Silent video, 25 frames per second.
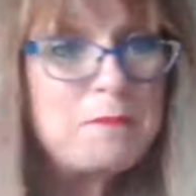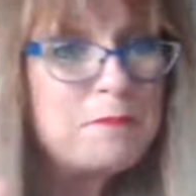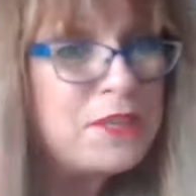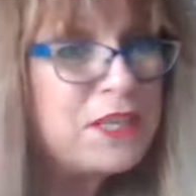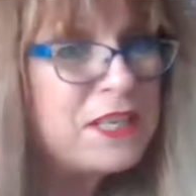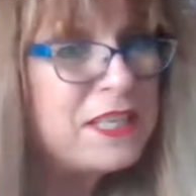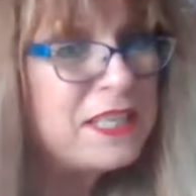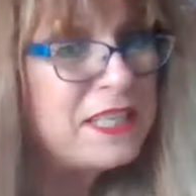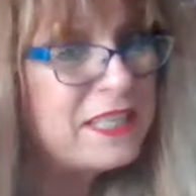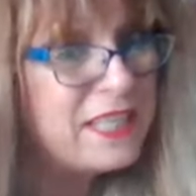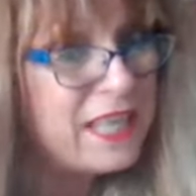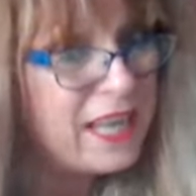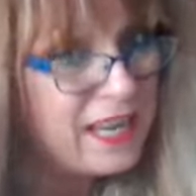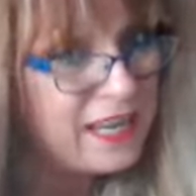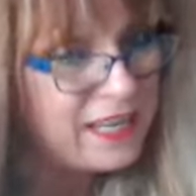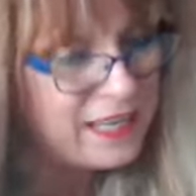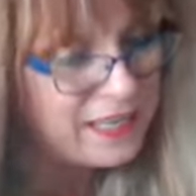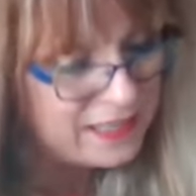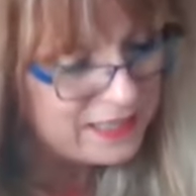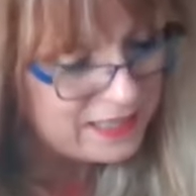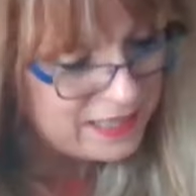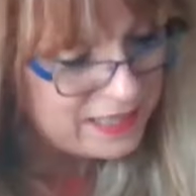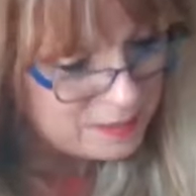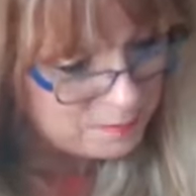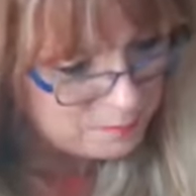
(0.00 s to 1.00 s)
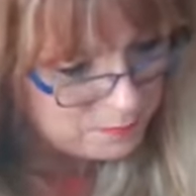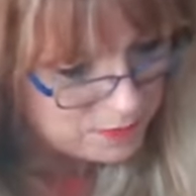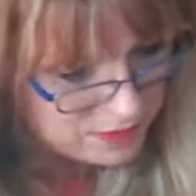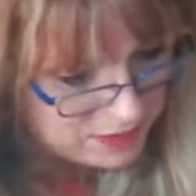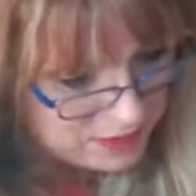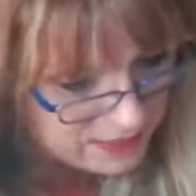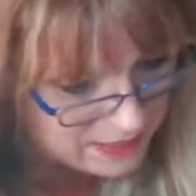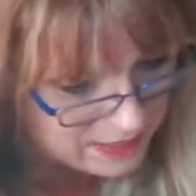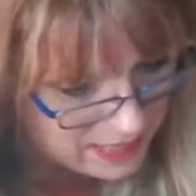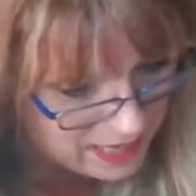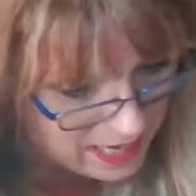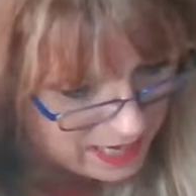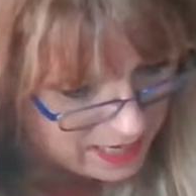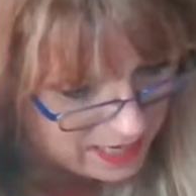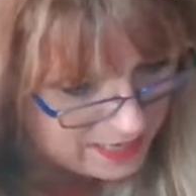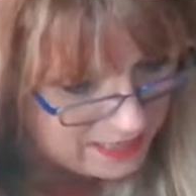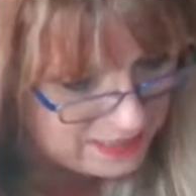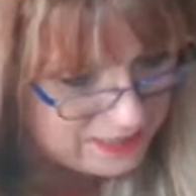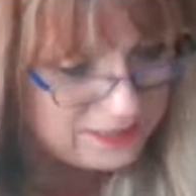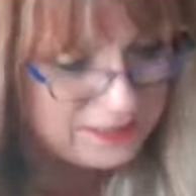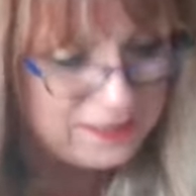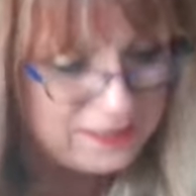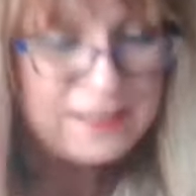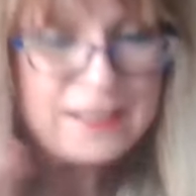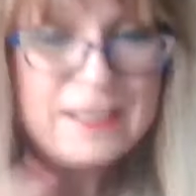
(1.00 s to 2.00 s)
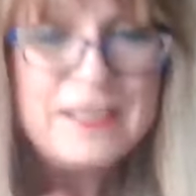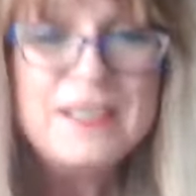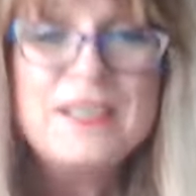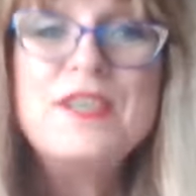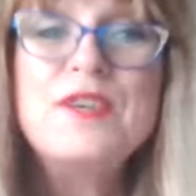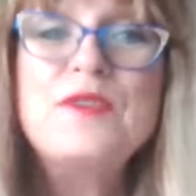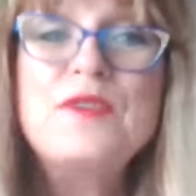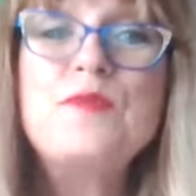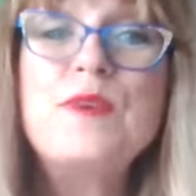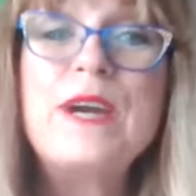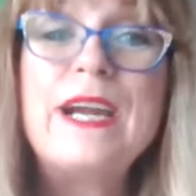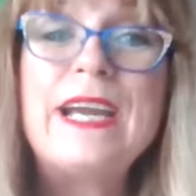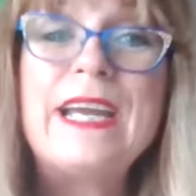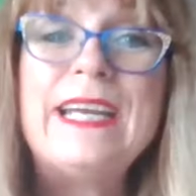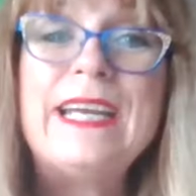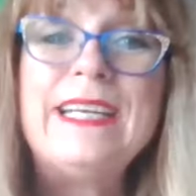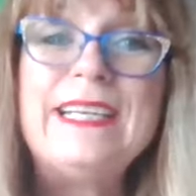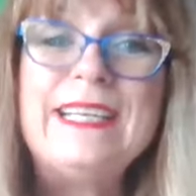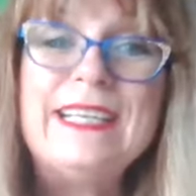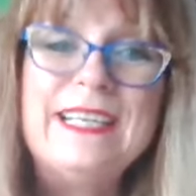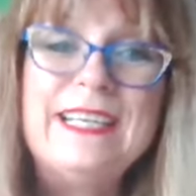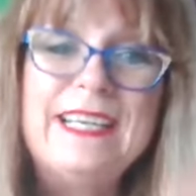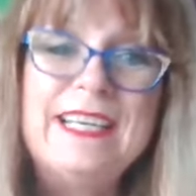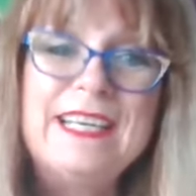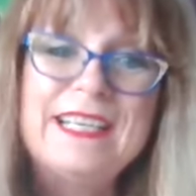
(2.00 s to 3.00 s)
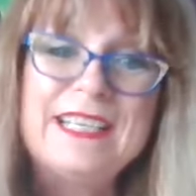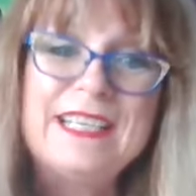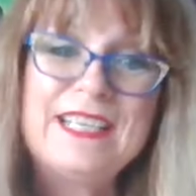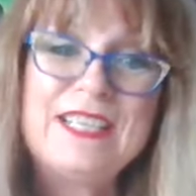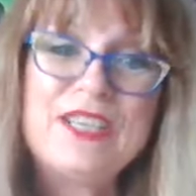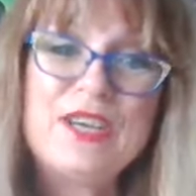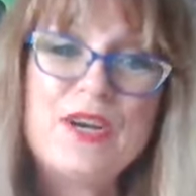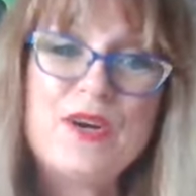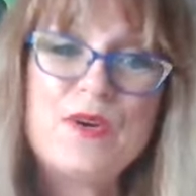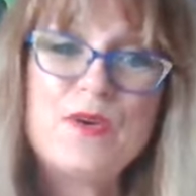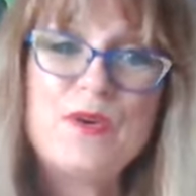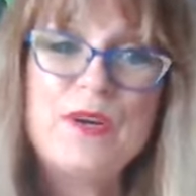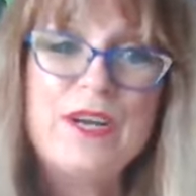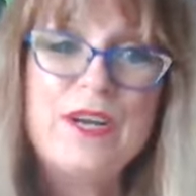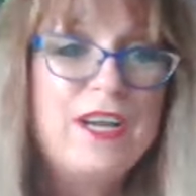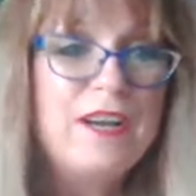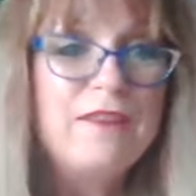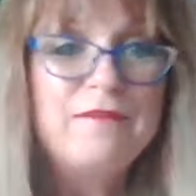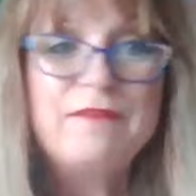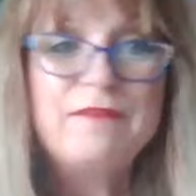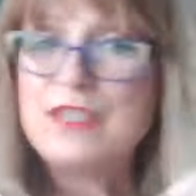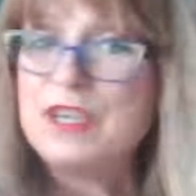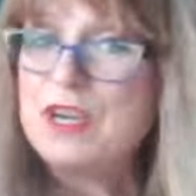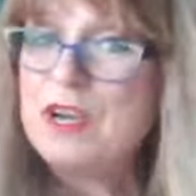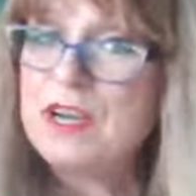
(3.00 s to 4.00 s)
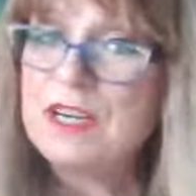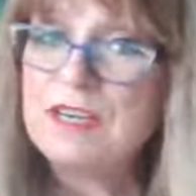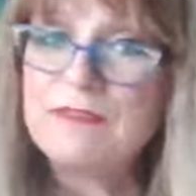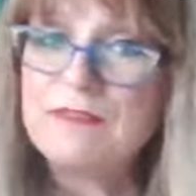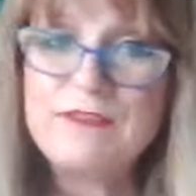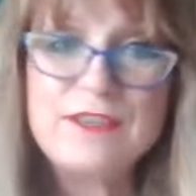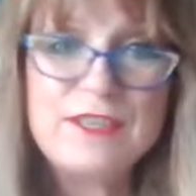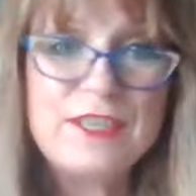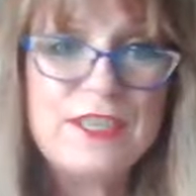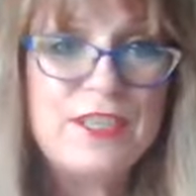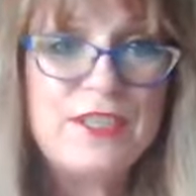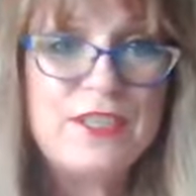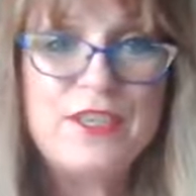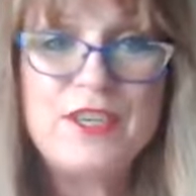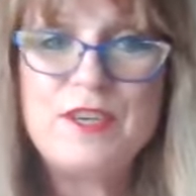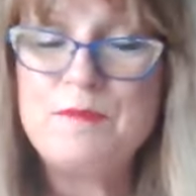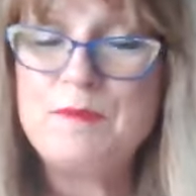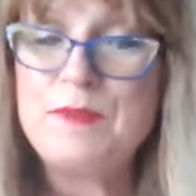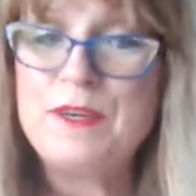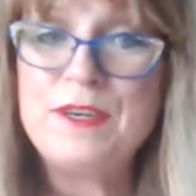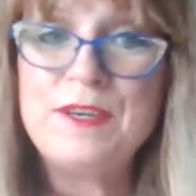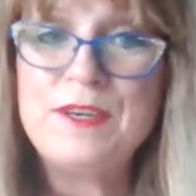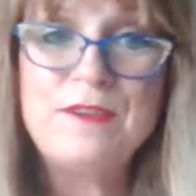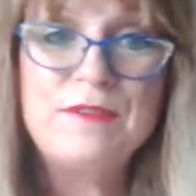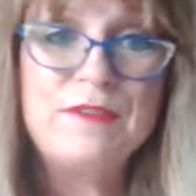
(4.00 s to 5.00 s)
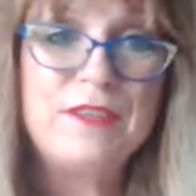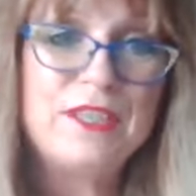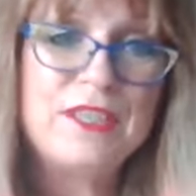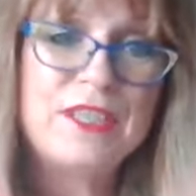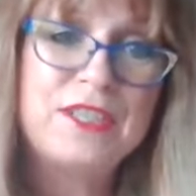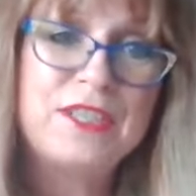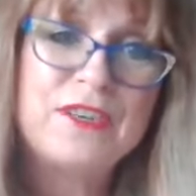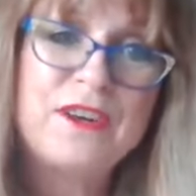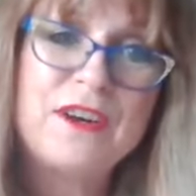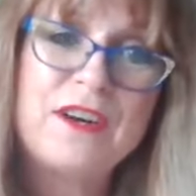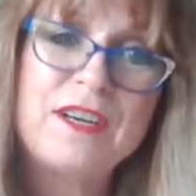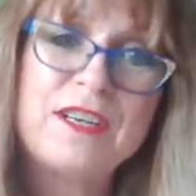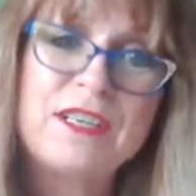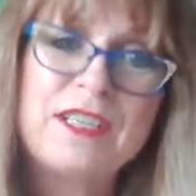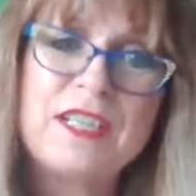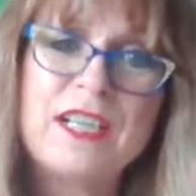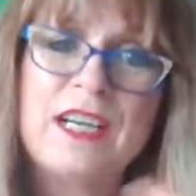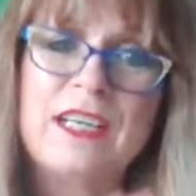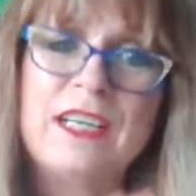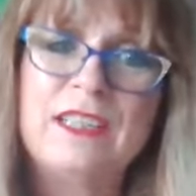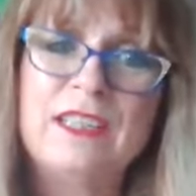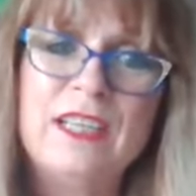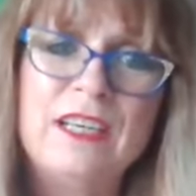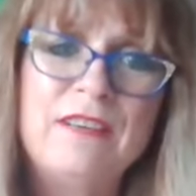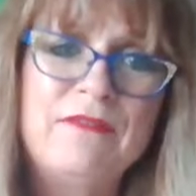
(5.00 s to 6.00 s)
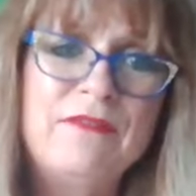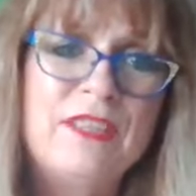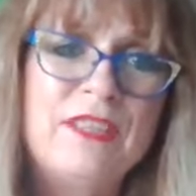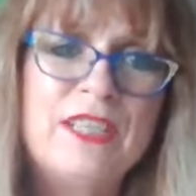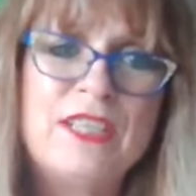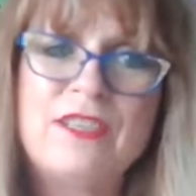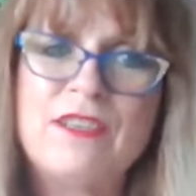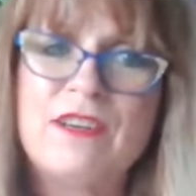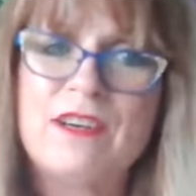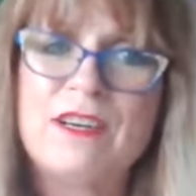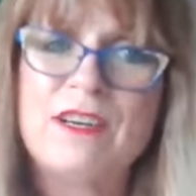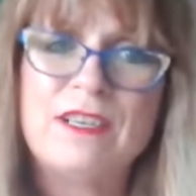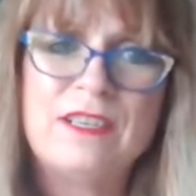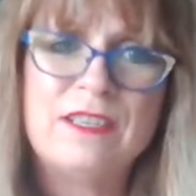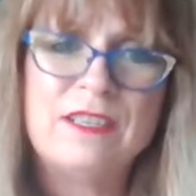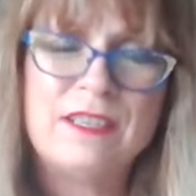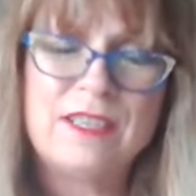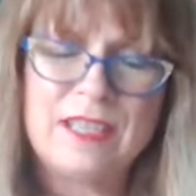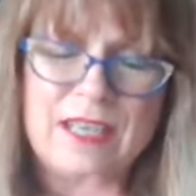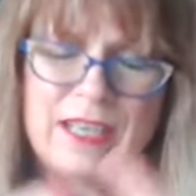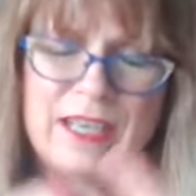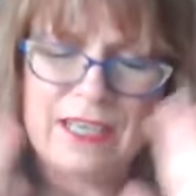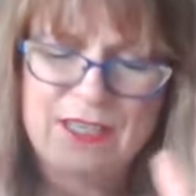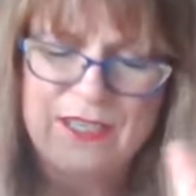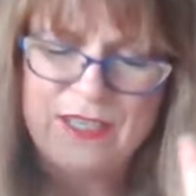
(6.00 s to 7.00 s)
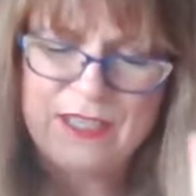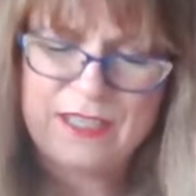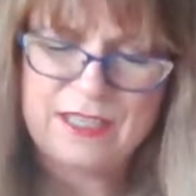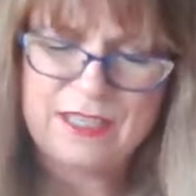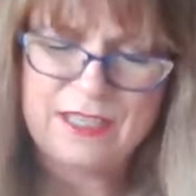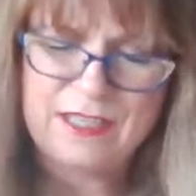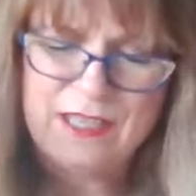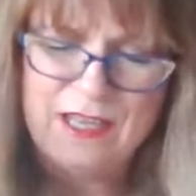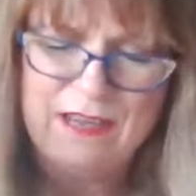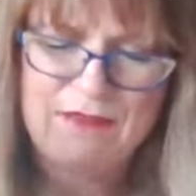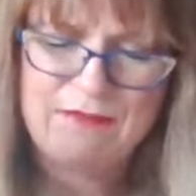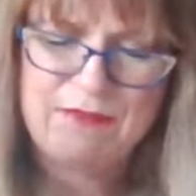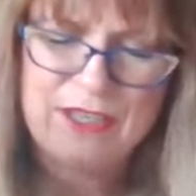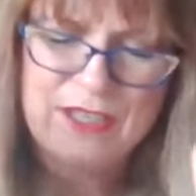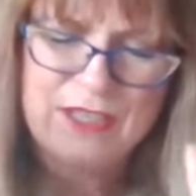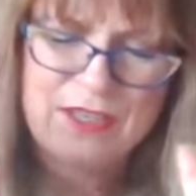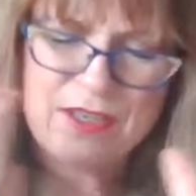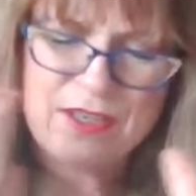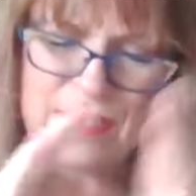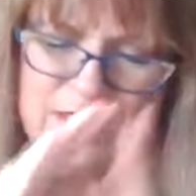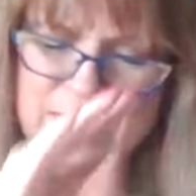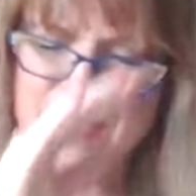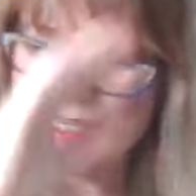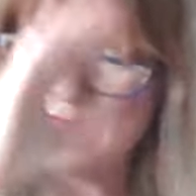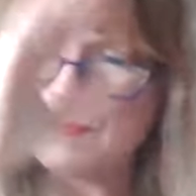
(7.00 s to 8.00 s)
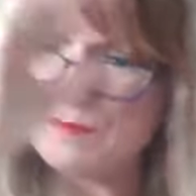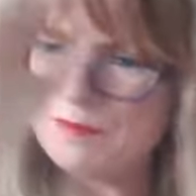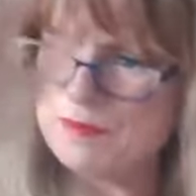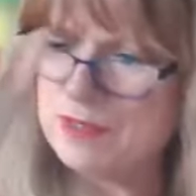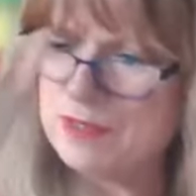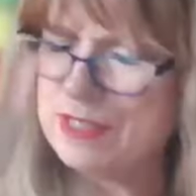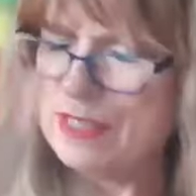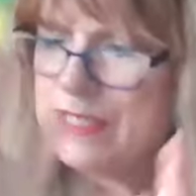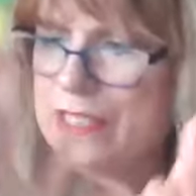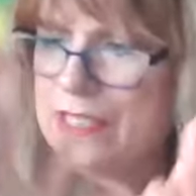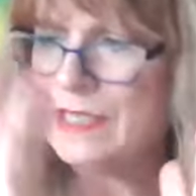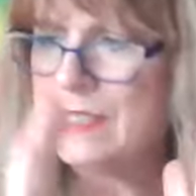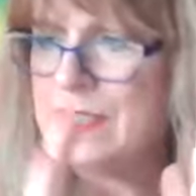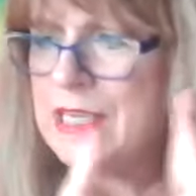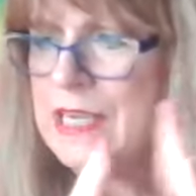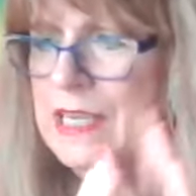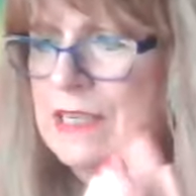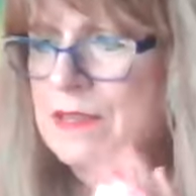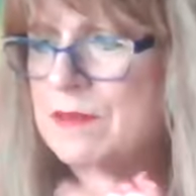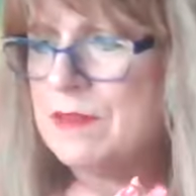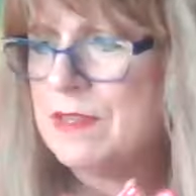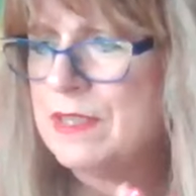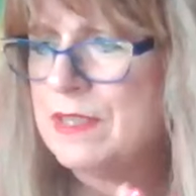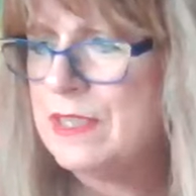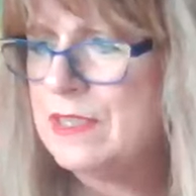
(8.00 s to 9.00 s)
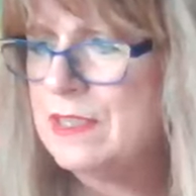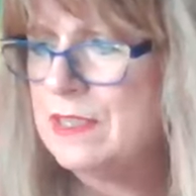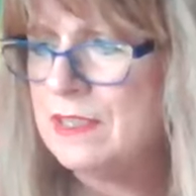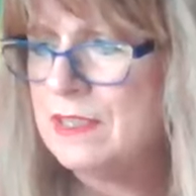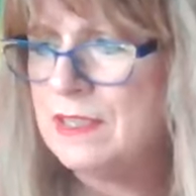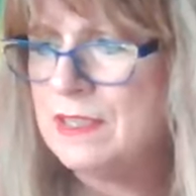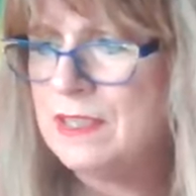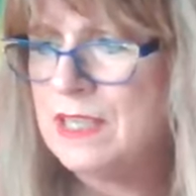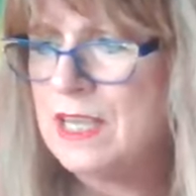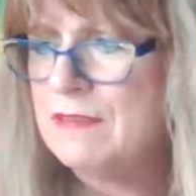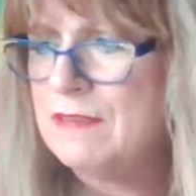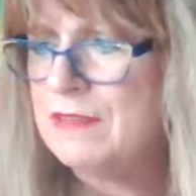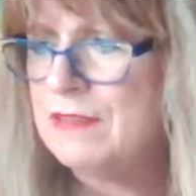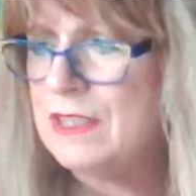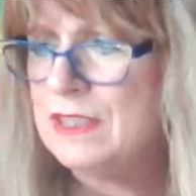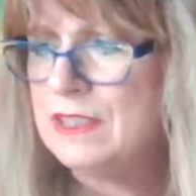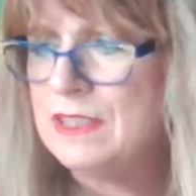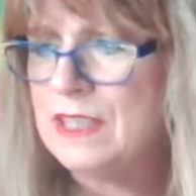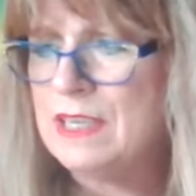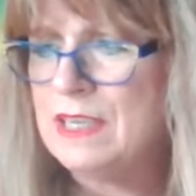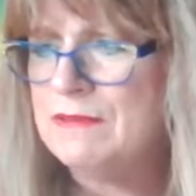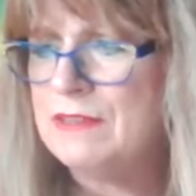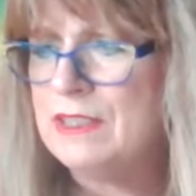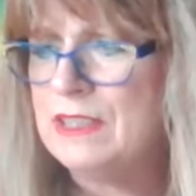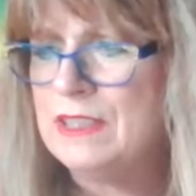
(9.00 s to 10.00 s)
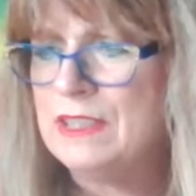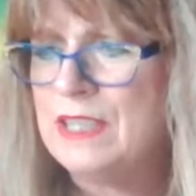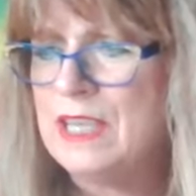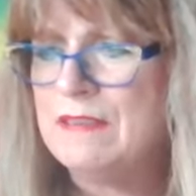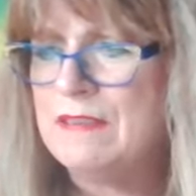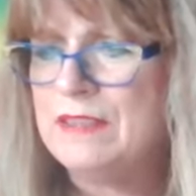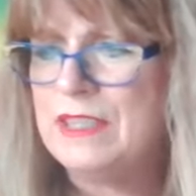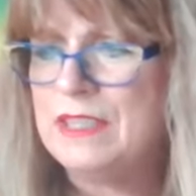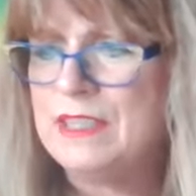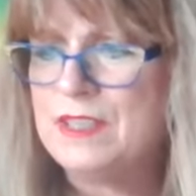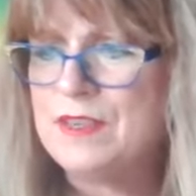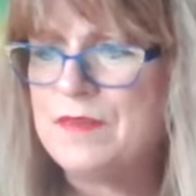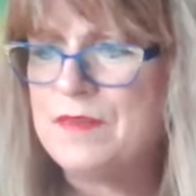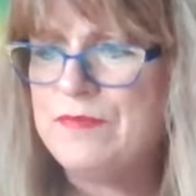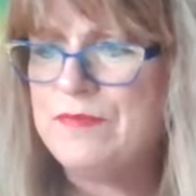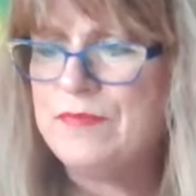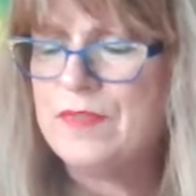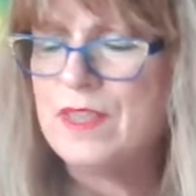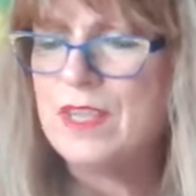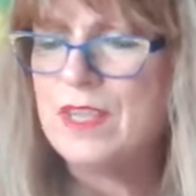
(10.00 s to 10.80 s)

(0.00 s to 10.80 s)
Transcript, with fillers: I'm just saying. I'm just saying. Right. So, photographers, new moon, the stars. I love the stars. I just love the stars. I really connect with it. Love it. Love it. Love it.